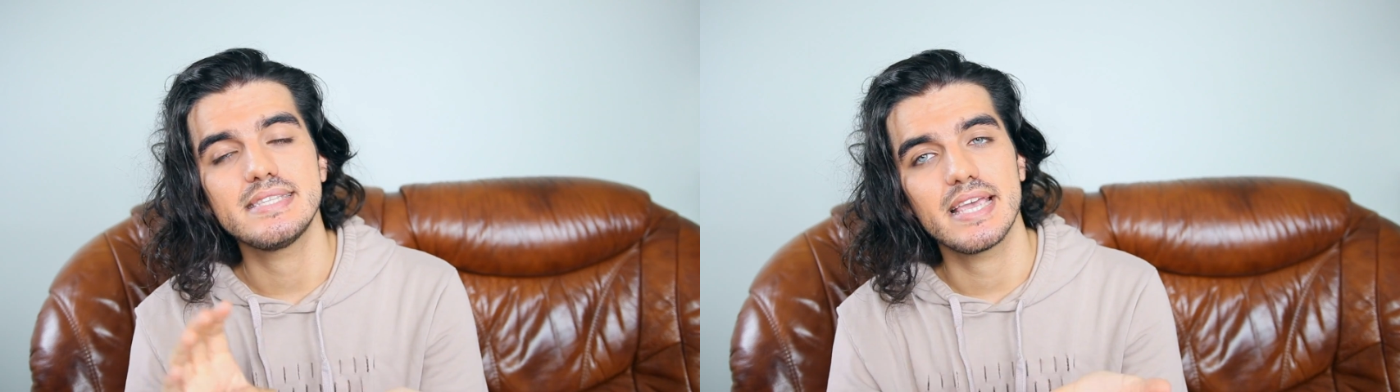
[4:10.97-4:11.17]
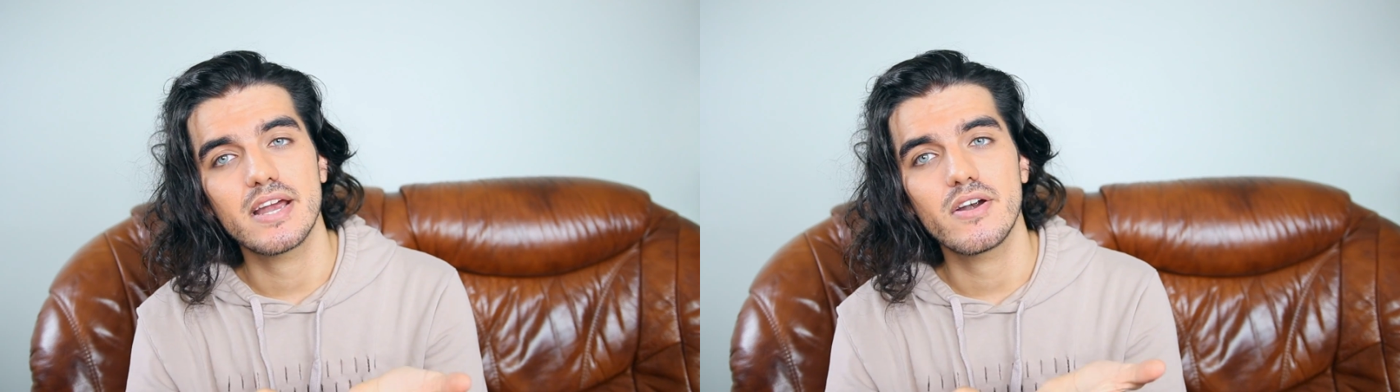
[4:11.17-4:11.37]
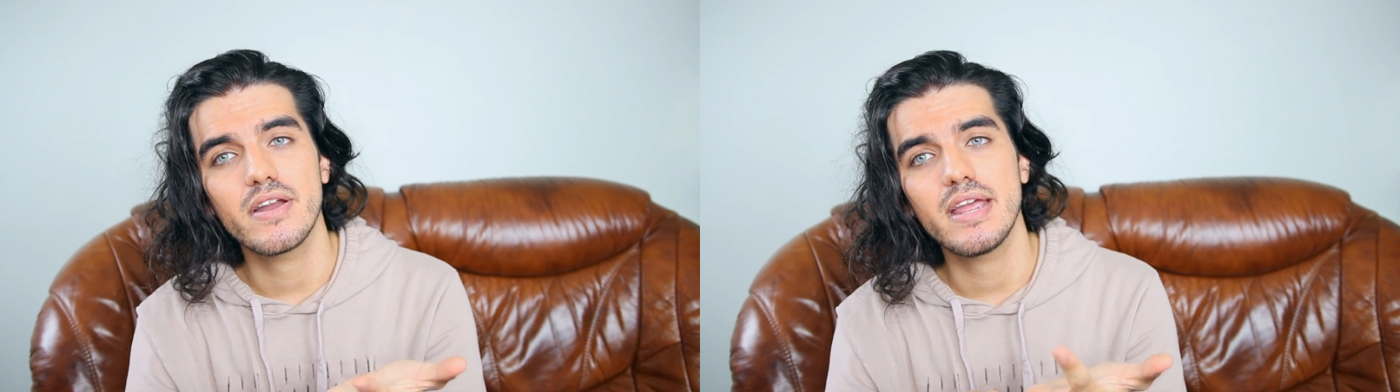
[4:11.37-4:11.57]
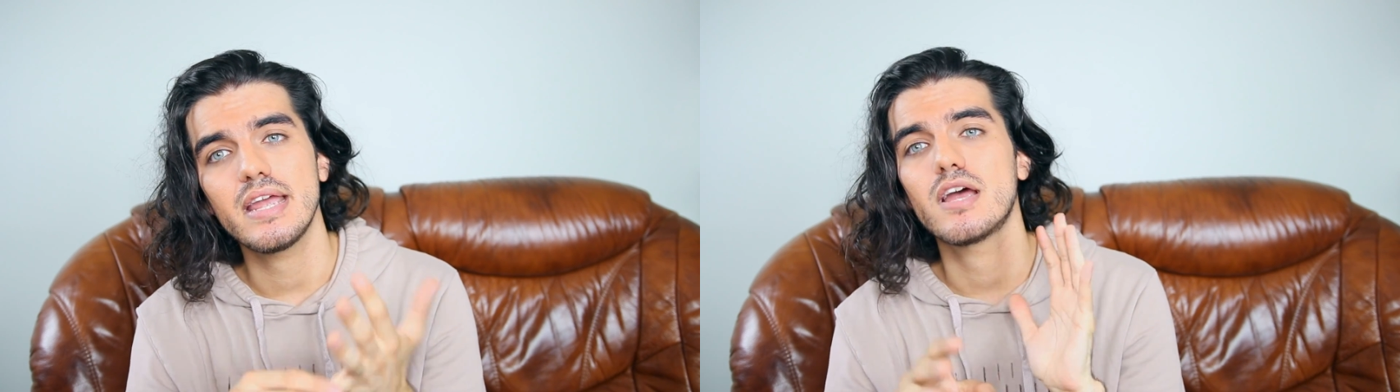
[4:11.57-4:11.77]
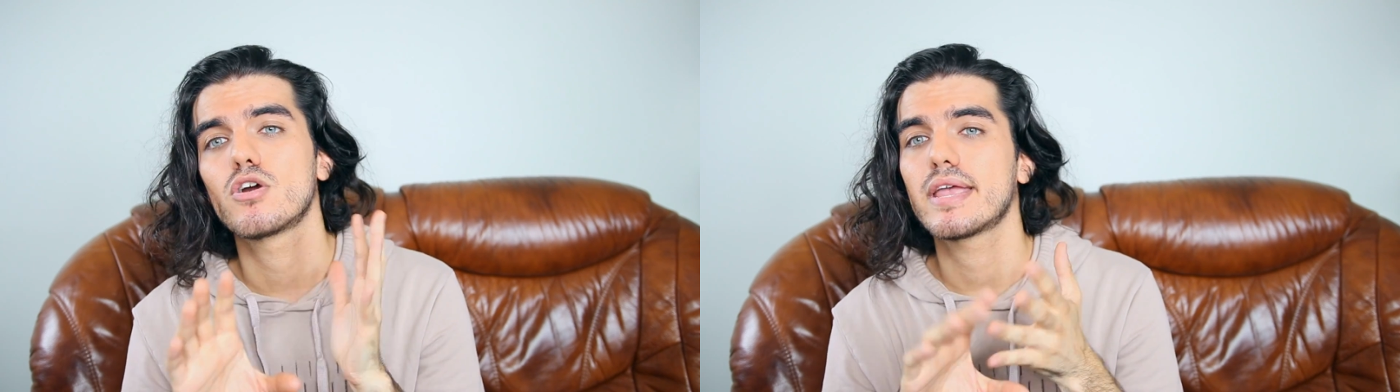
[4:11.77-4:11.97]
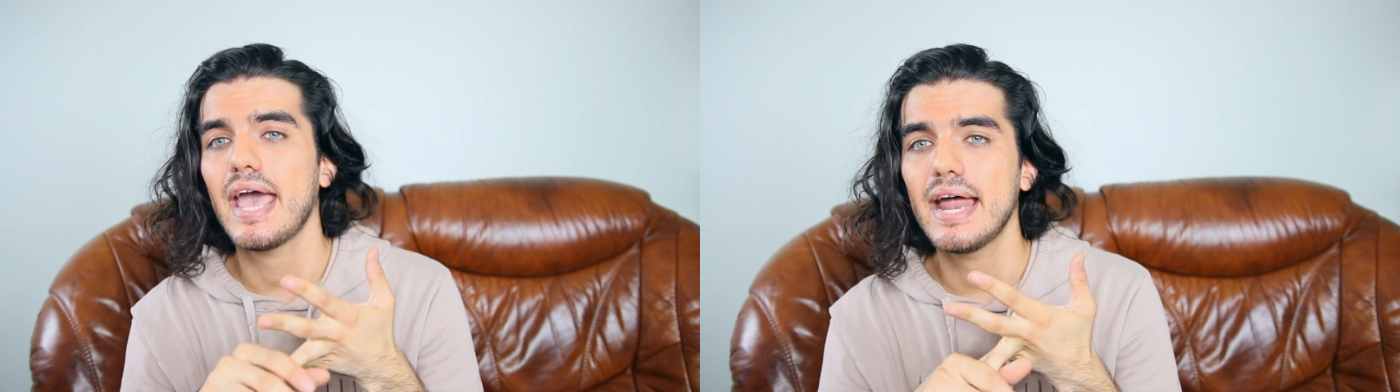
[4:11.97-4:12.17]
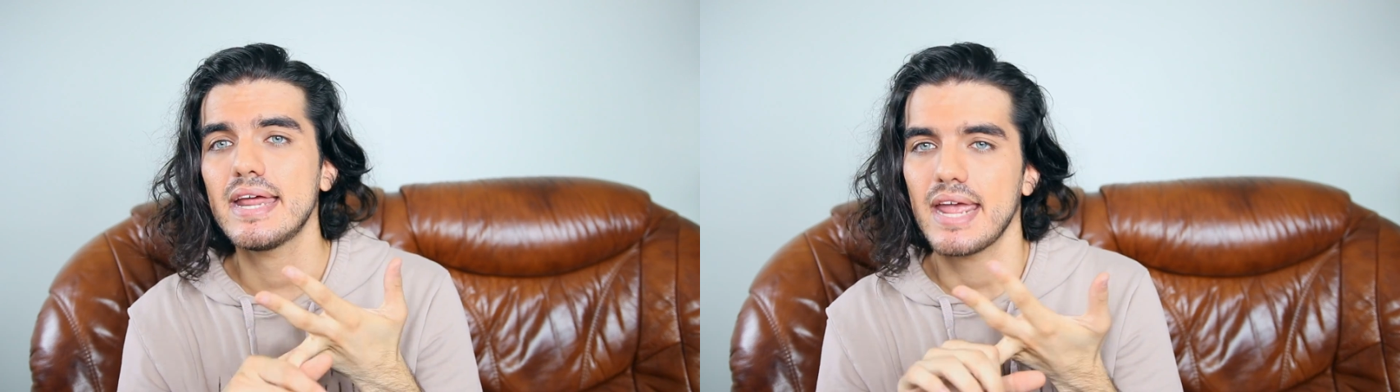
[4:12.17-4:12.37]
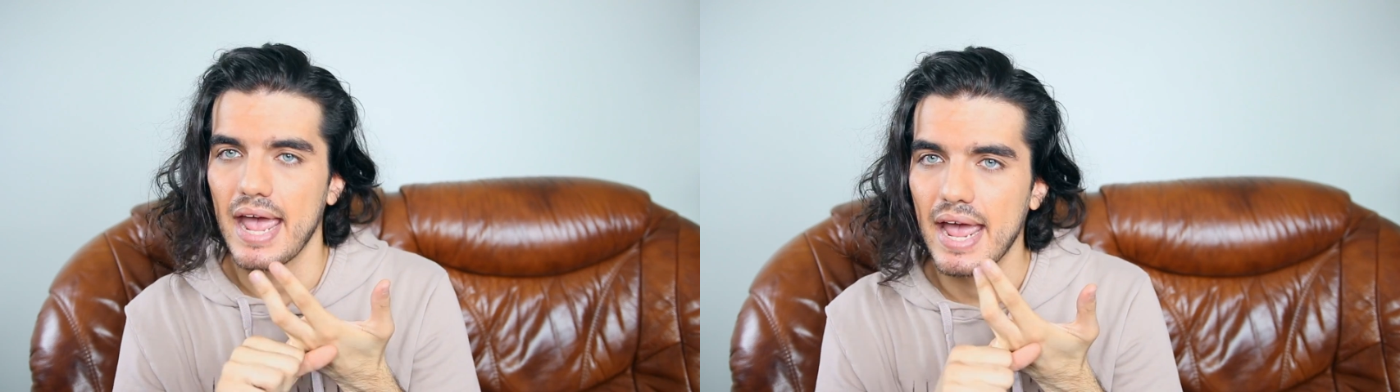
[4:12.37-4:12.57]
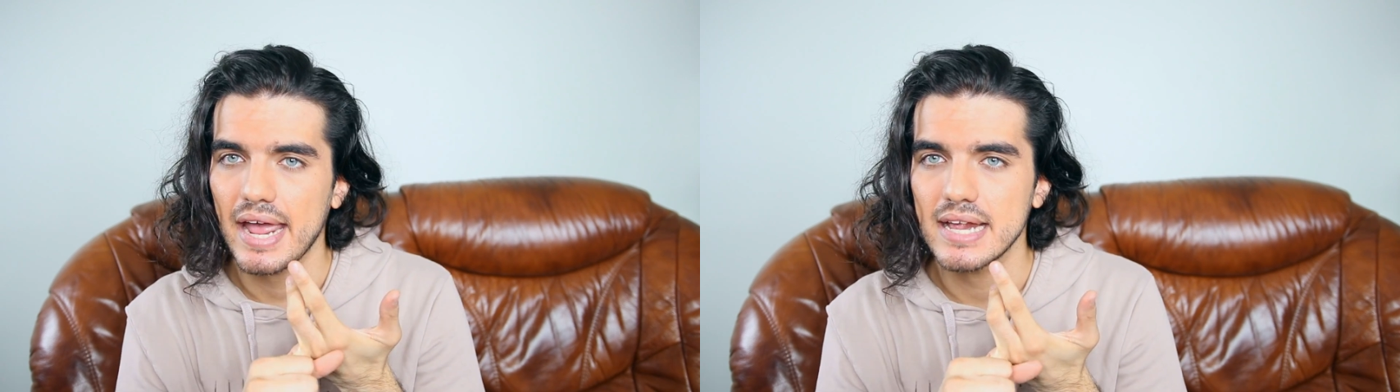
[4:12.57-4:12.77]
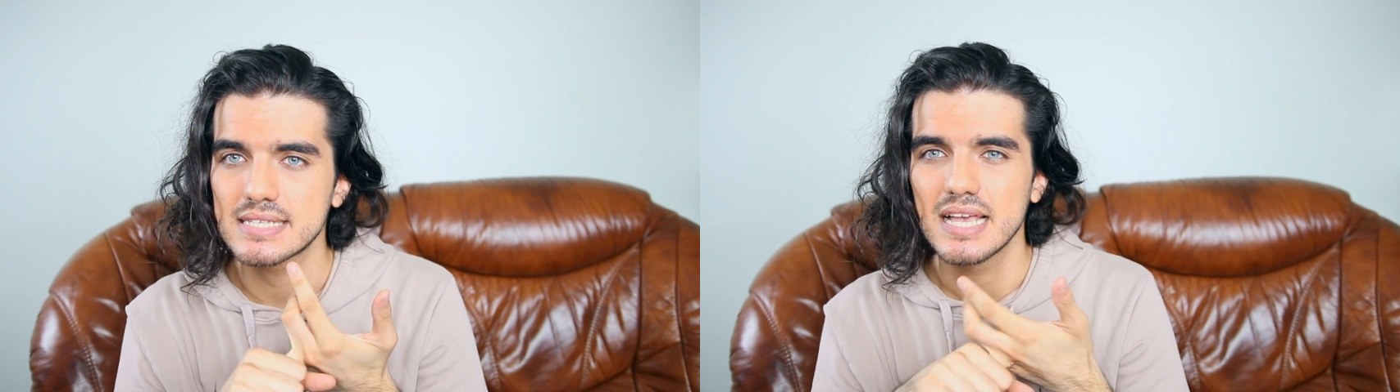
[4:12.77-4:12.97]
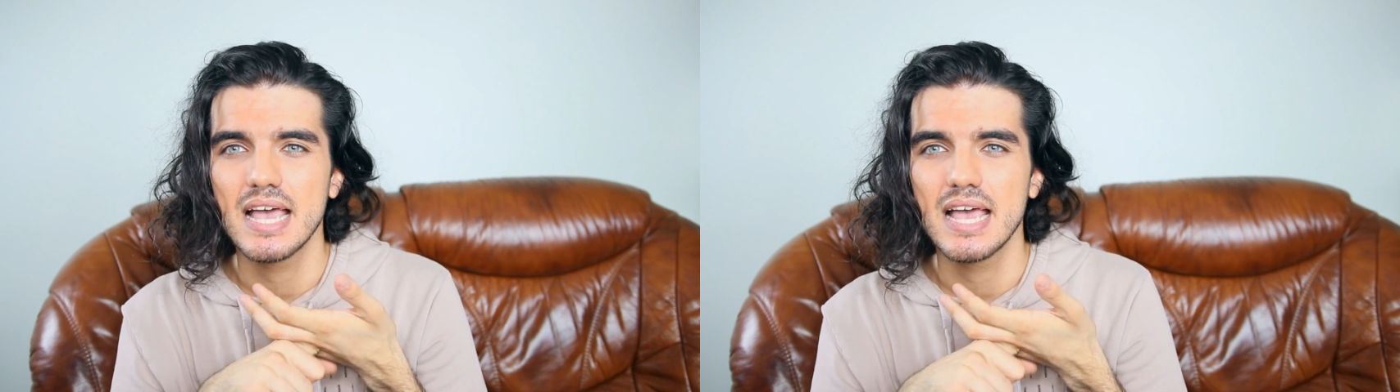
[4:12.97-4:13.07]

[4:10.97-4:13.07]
dairy, organic eggs.